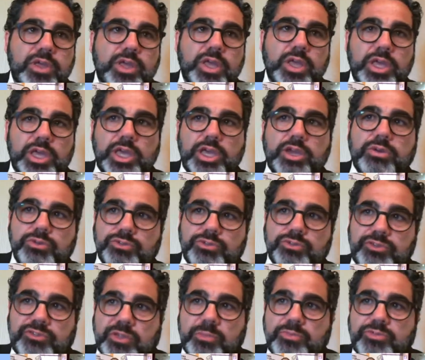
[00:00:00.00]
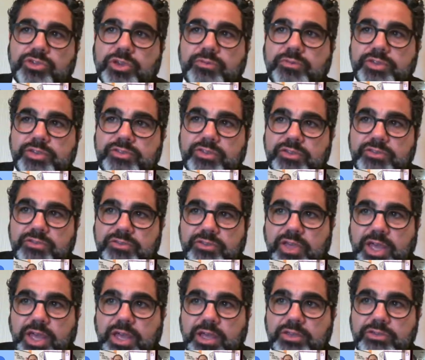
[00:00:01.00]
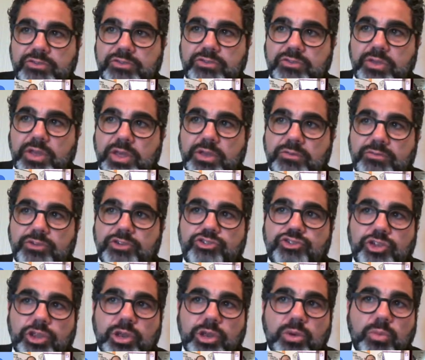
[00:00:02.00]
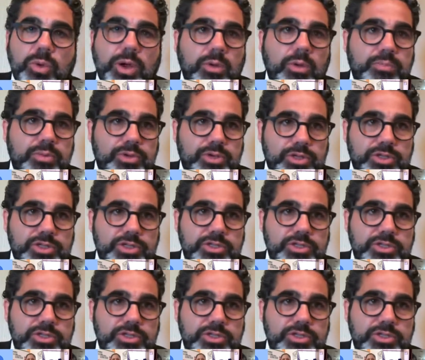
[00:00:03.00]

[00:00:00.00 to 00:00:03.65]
ecosystem services, as Virgilio well put.